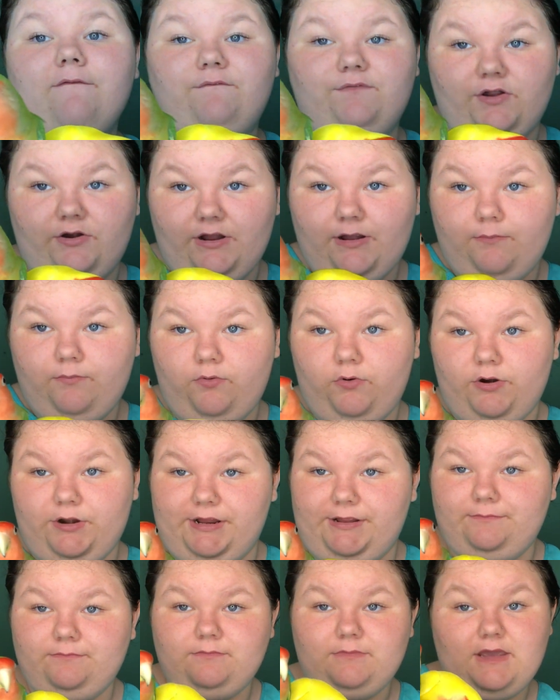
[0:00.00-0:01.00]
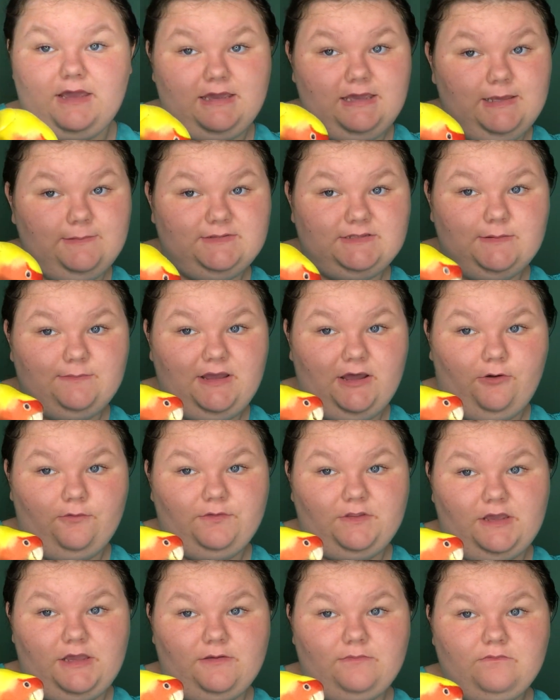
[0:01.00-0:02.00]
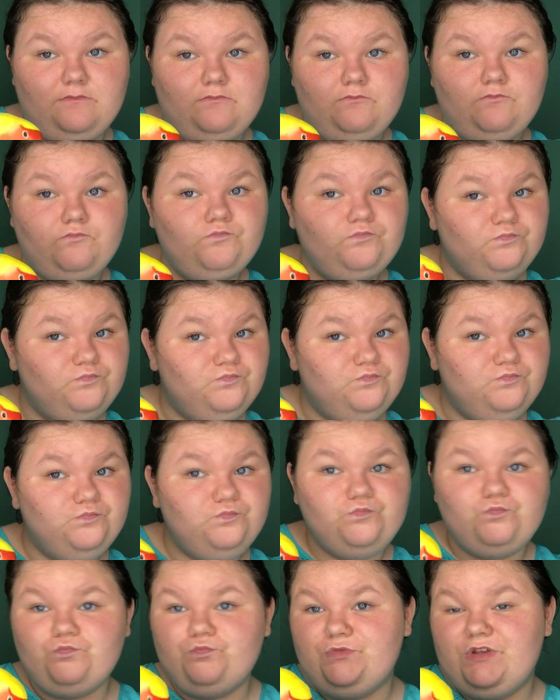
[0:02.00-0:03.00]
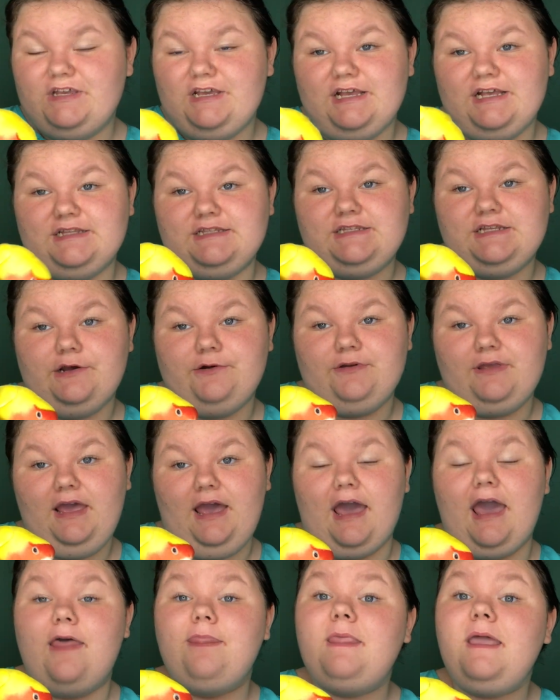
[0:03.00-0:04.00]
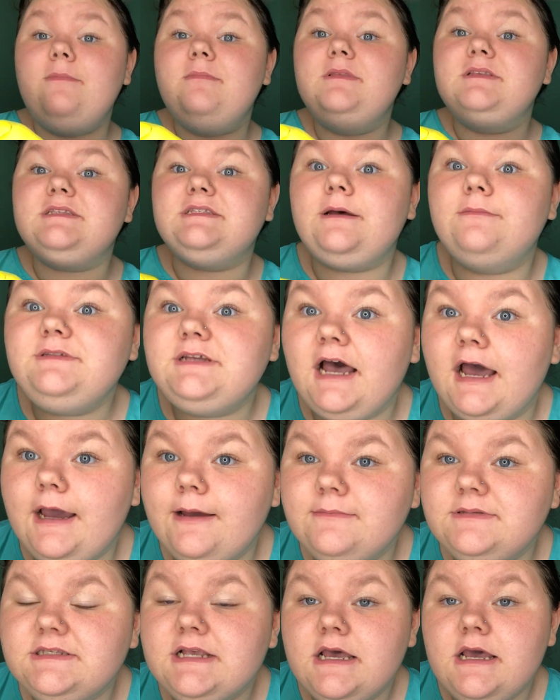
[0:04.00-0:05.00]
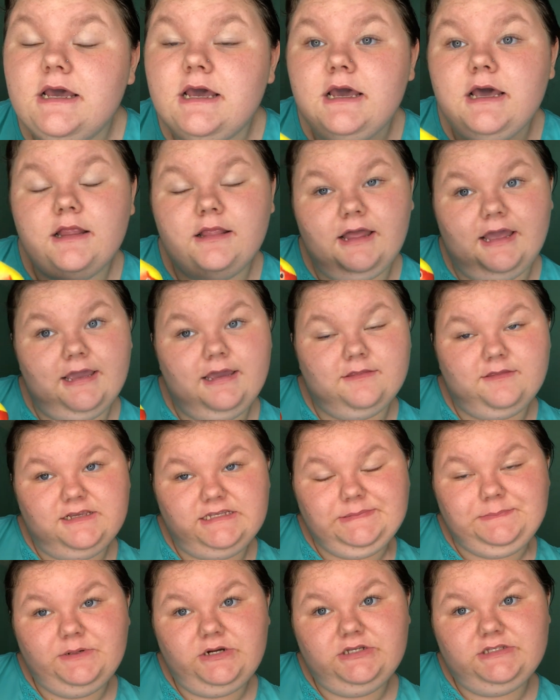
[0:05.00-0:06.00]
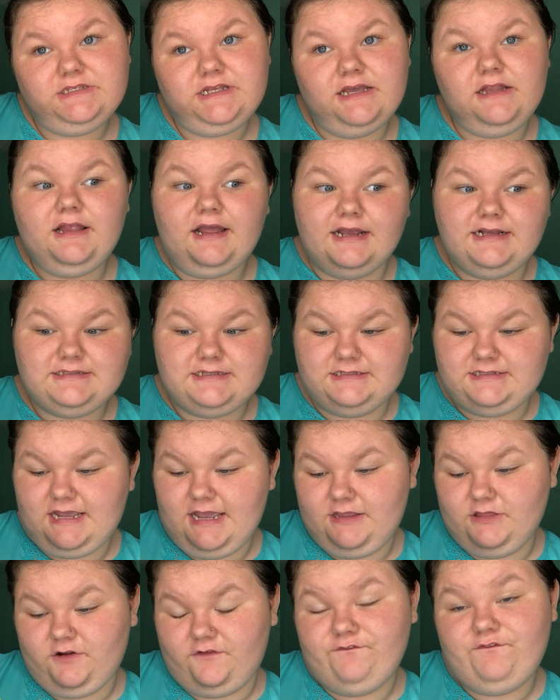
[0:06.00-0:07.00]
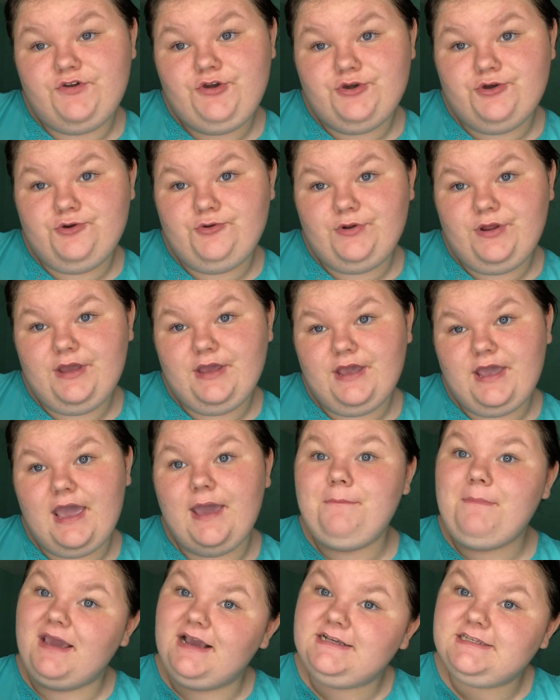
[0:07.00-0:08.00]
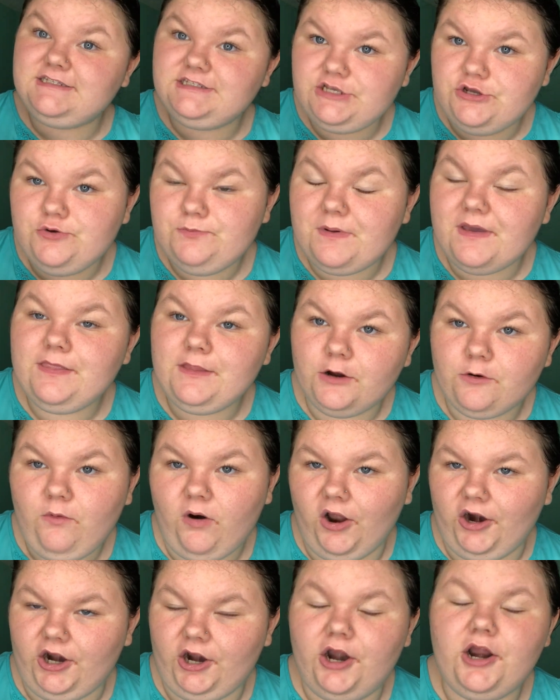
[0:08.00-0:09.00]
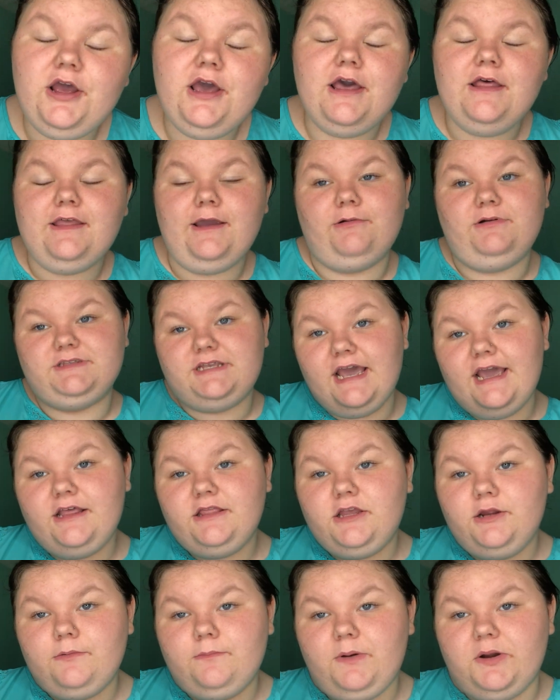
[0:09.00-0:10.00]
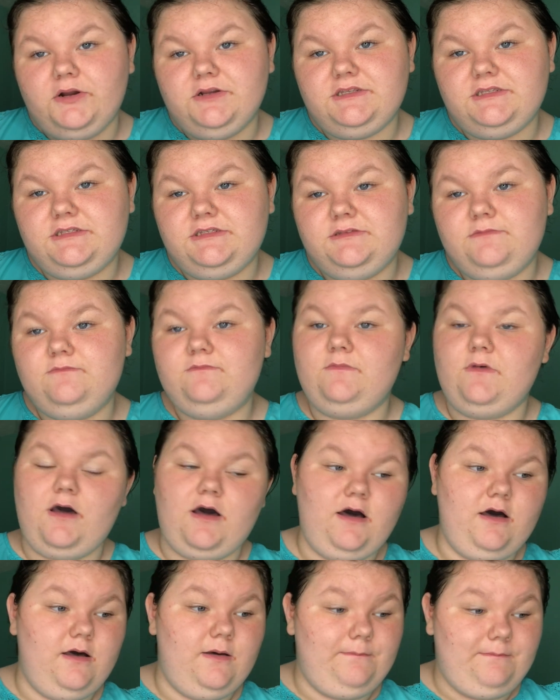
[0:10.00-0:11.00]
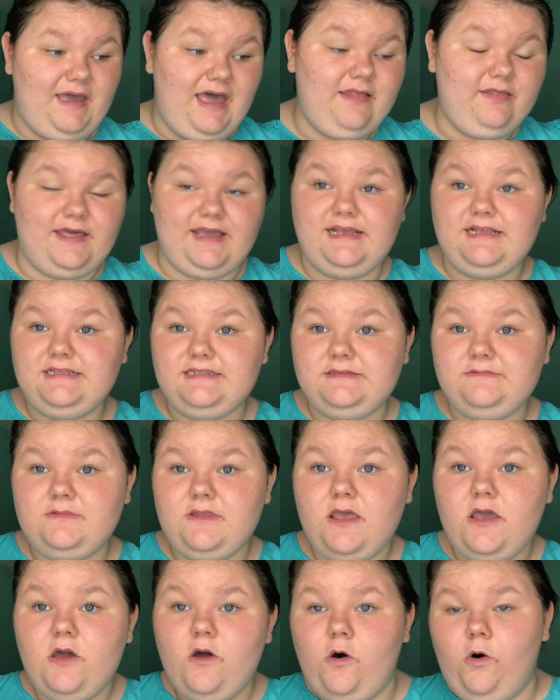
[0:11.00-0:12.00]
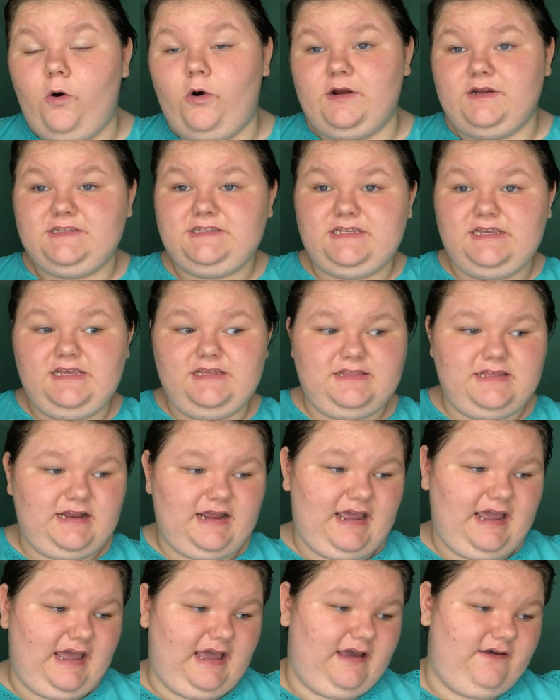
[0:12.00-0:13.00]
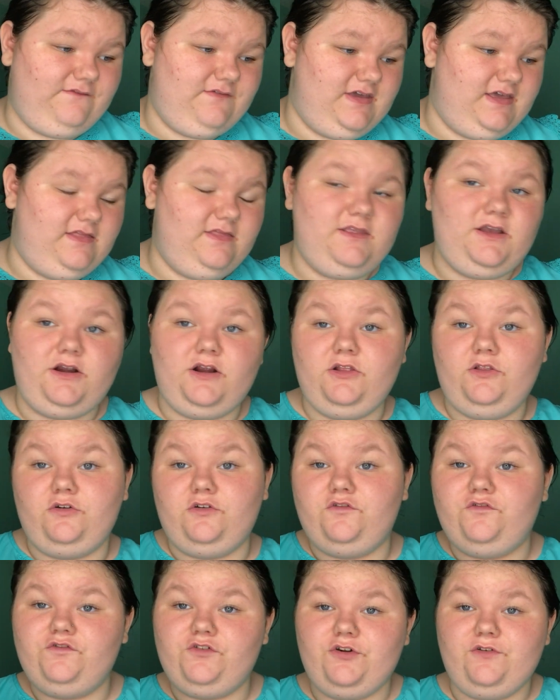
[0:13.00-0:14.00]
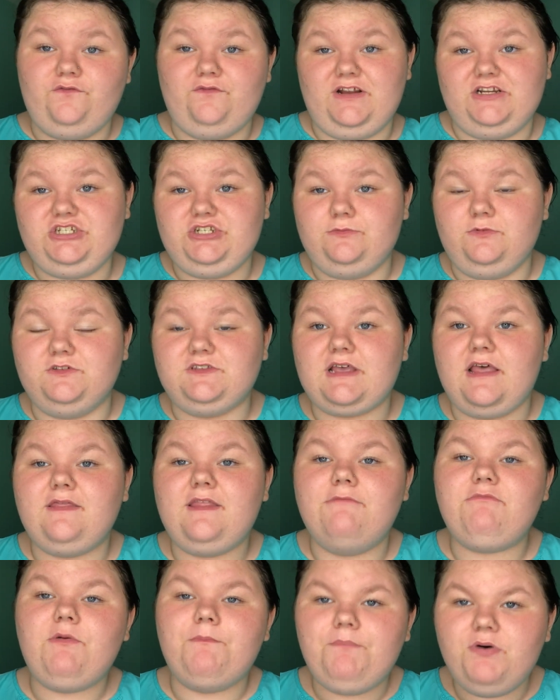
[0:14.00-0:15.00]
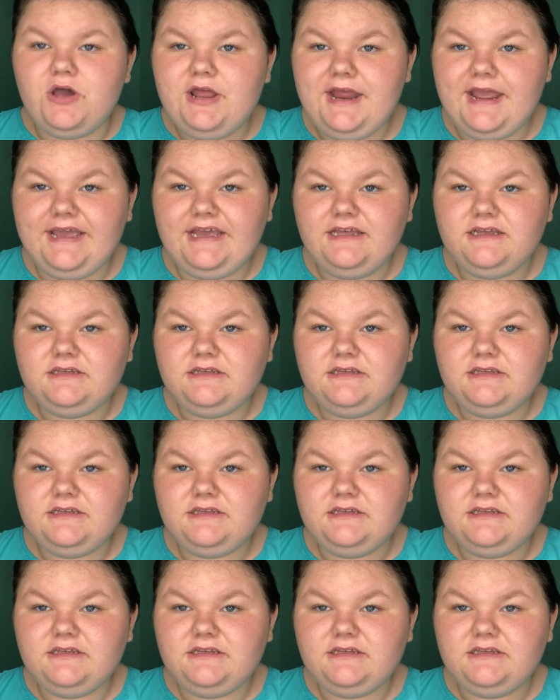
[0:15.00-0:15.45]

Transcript: Very important. It keeps them healthy. And so, yeah. And then sometimes, like these birds, they like to take their food and make soup in their water. They will take their bird's pellet or a seed that I have in their little fruit and vegetables, and they will put it